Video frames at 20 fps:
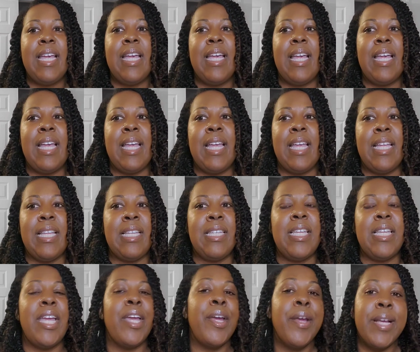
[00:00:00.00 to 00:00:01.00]
And
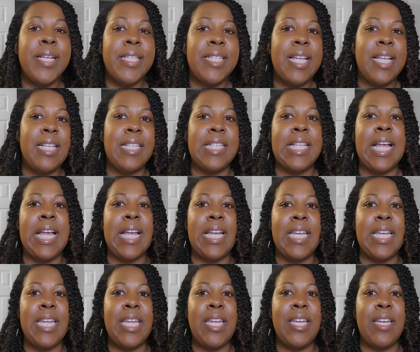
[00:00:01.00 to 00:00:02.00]
Eric says that
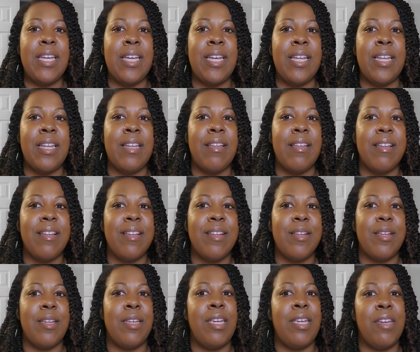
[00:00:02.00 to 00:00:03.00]
he could
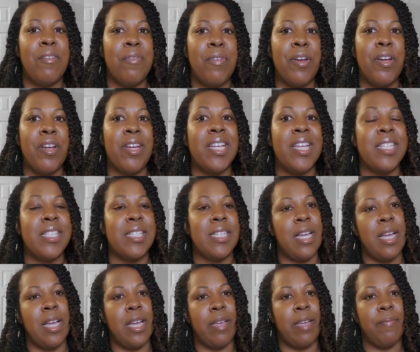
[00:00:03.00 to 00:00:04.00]
give her his
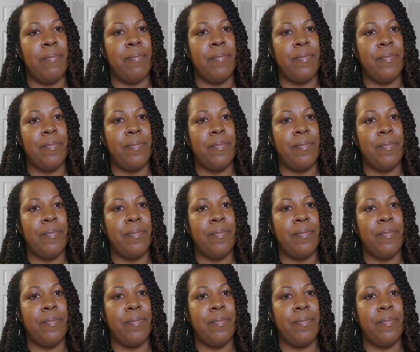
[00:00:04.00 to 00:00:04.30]
time.